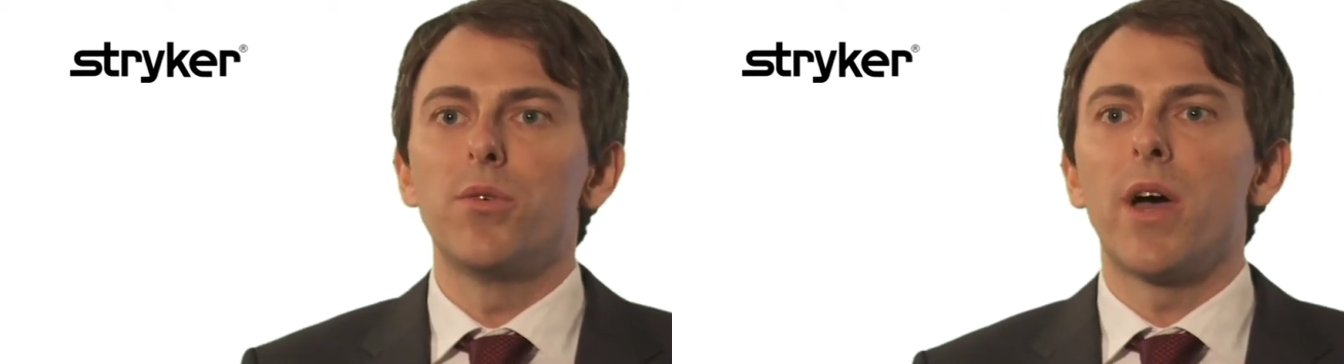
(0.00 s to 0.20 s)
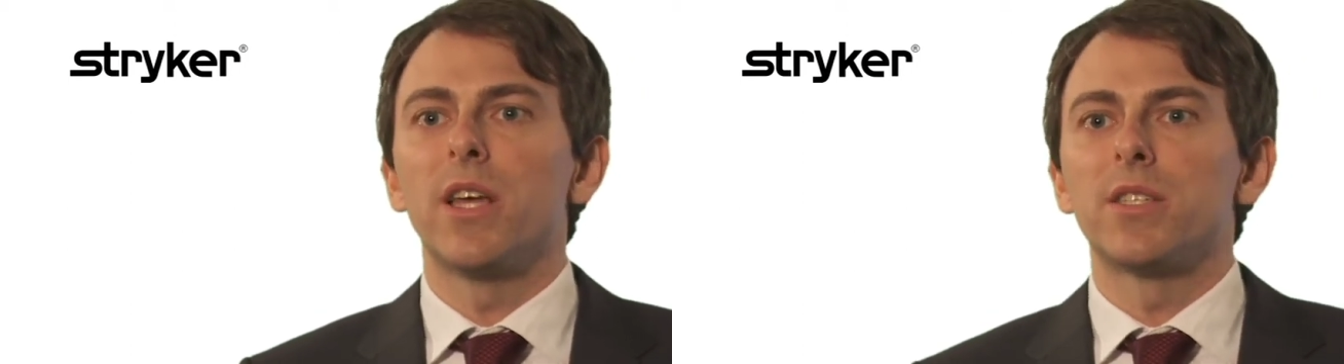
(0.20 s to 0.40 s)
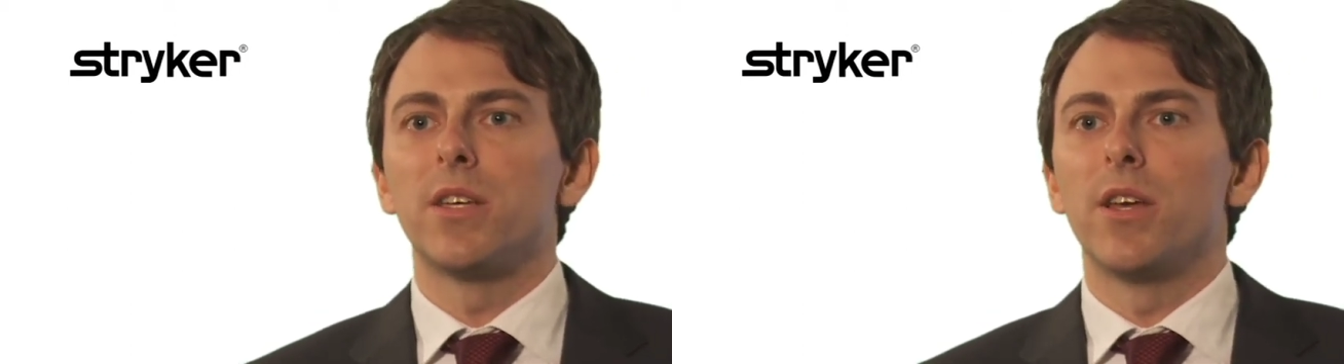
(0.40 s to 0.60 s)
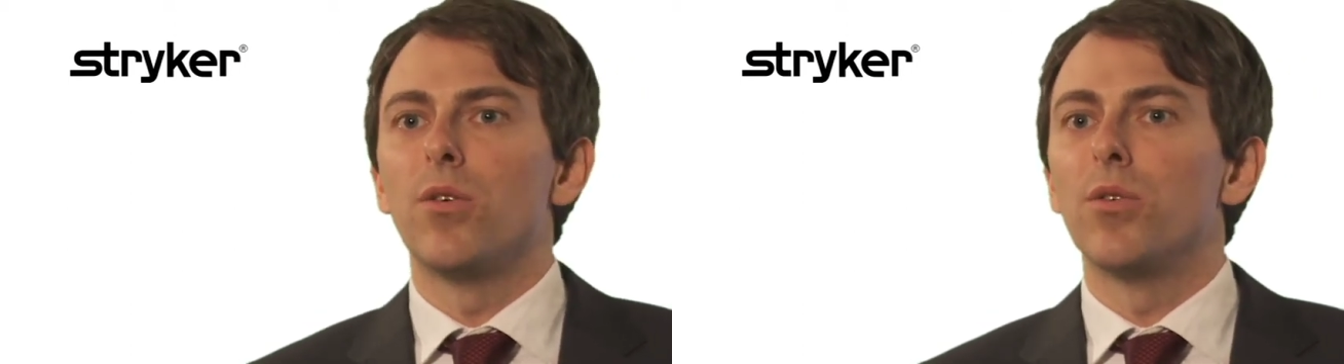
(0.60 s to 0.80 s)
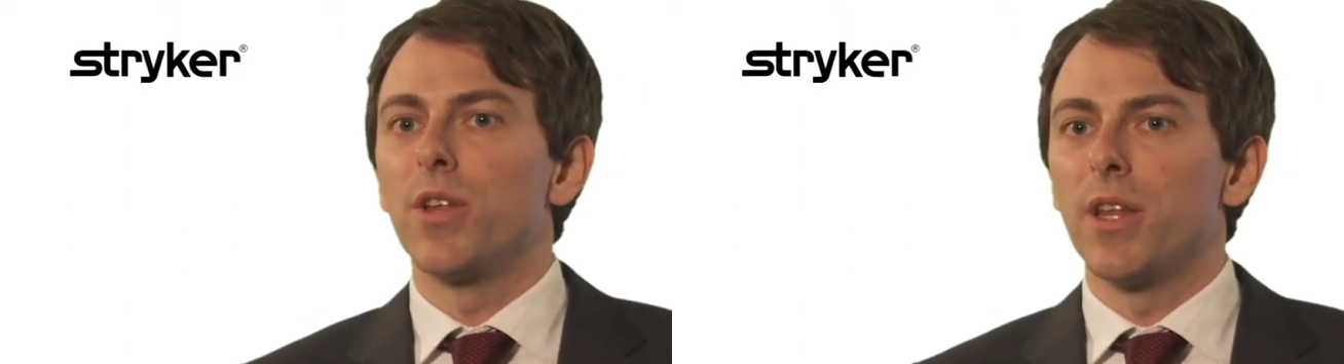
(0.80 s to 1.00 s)
U S
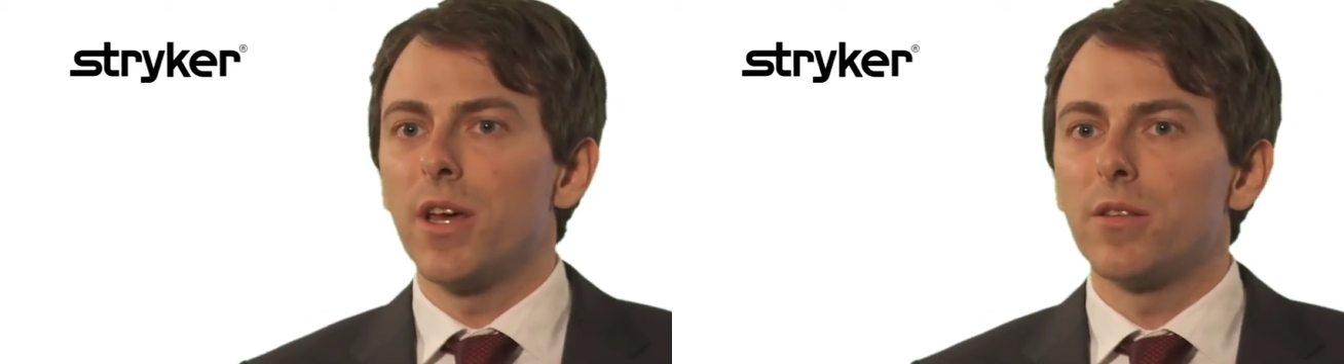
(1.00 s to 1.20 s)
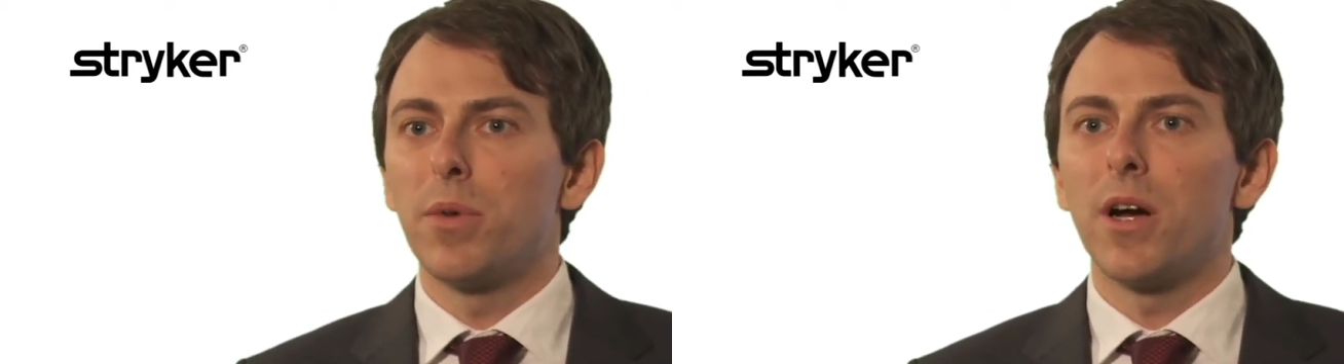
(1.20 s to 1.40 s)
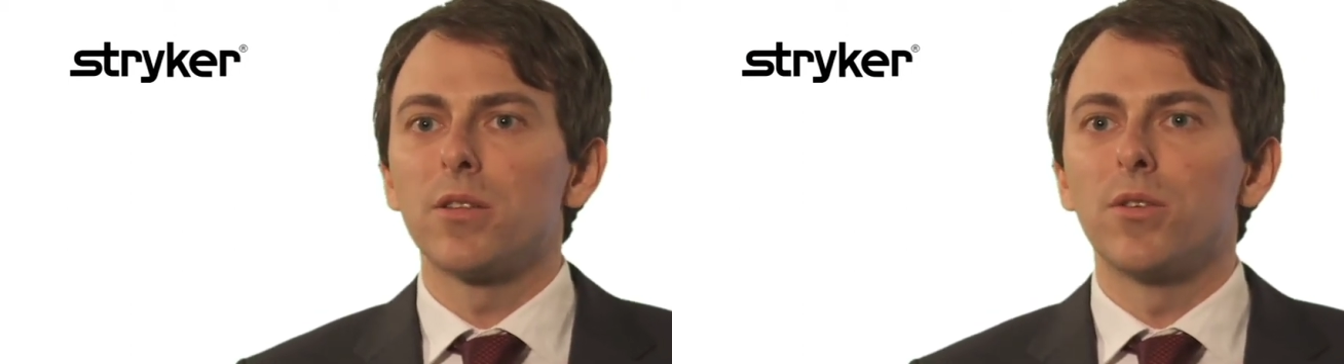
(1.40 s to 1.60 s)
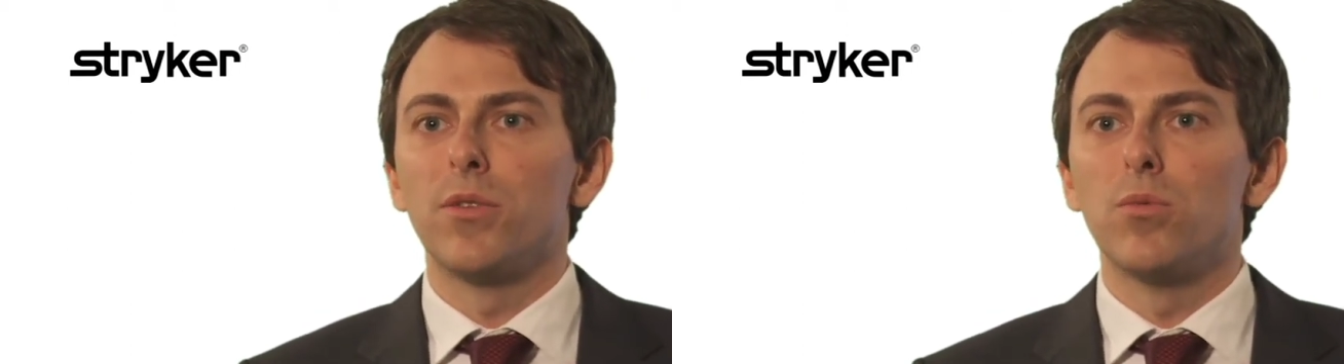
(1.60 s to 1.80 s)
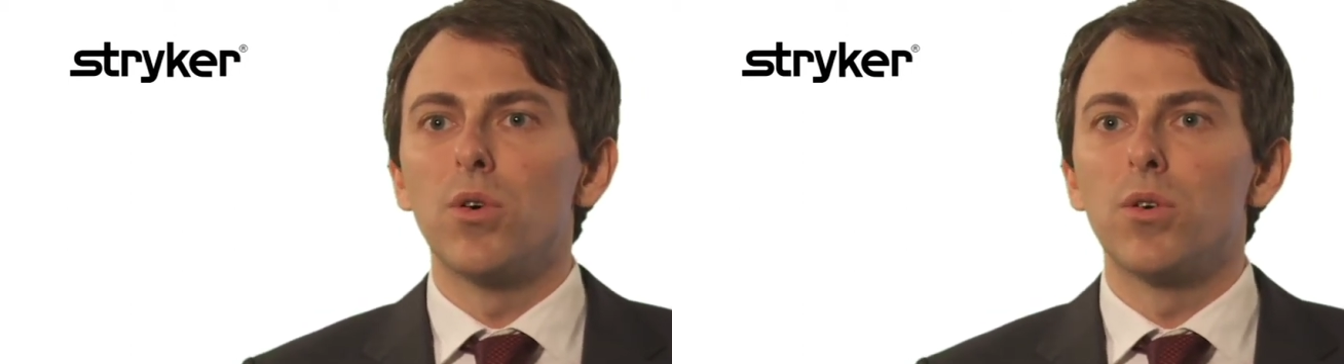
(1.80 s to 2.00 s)
or in other parts of
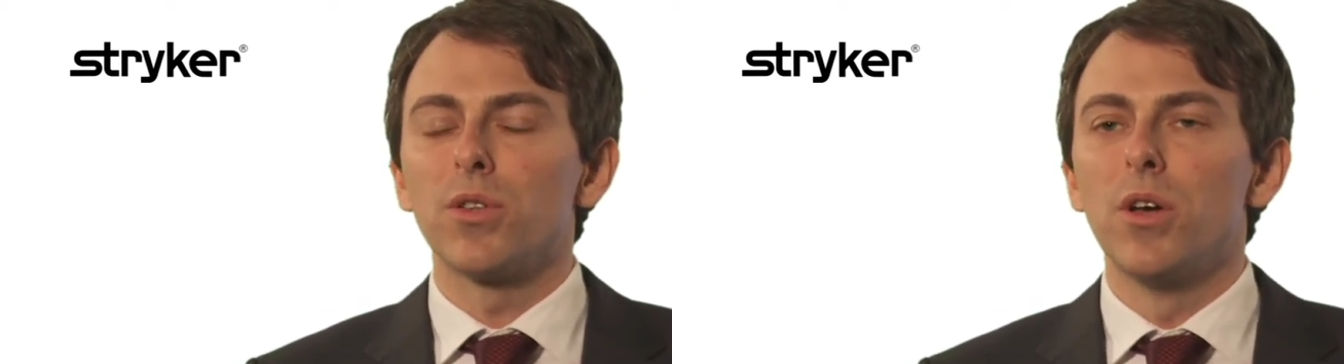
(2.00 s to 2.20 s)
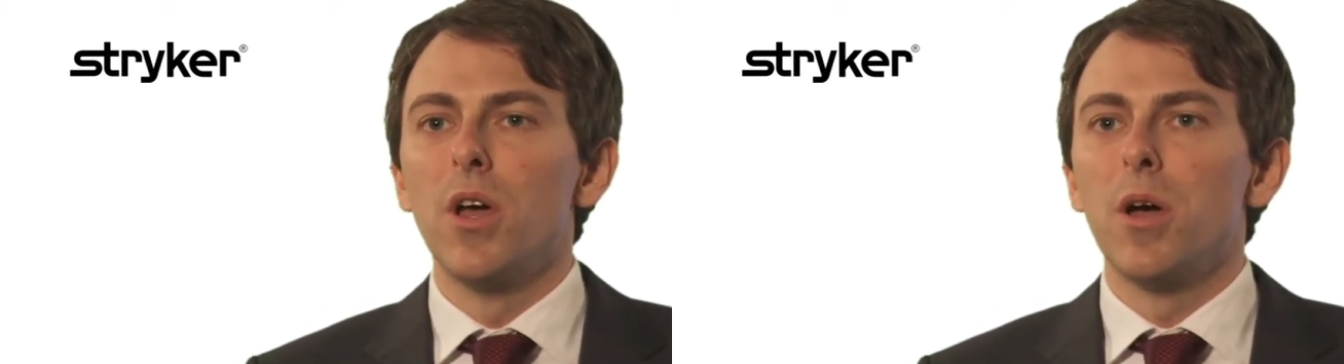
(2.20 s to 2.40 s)
the world,